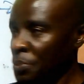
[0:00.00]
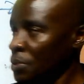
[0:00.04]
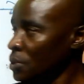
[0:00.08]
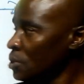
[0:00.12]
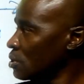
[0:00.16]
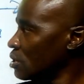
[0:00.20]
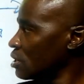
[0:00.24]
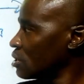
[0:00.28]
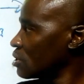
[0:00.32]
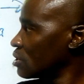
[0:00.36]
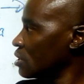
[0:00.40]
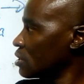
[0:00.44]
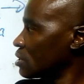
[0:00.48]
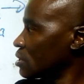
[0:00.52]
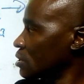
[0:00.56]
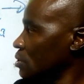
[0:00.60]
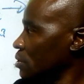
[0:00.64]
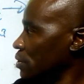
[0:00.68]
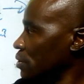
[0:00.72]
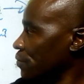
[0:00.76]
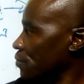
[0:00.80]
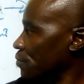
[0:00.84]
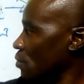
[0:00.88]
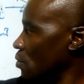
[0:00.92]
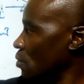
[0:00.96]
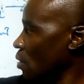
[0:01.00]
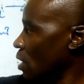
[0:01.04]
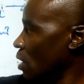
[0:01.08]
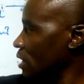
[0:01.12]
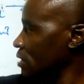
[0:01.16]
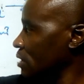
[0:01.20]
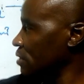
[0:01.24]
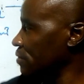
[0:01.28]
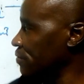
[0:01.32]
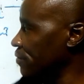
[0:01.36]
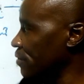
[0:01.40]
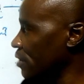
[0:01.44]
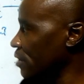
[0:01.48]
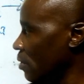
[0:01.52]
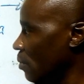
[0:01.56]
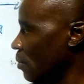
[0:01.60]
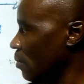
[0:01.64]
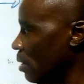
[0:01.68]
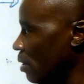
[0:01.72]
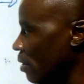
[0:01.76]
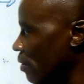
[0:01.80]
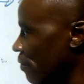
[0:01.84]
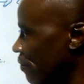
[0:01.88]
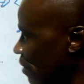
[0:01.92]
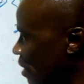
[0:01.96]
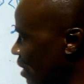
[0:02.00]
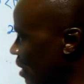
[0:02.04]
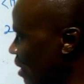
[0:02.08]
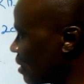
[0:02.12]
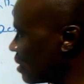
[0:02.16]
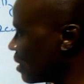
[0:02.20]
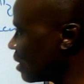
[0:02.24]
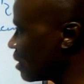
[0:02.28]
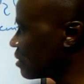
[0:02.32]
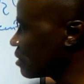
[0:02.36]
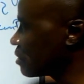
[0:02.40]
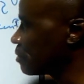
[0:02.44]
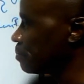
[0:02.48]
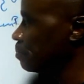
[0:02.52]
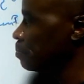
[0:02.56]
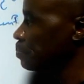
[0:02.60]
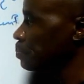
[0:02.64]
This is, if you look at this very well, we find out that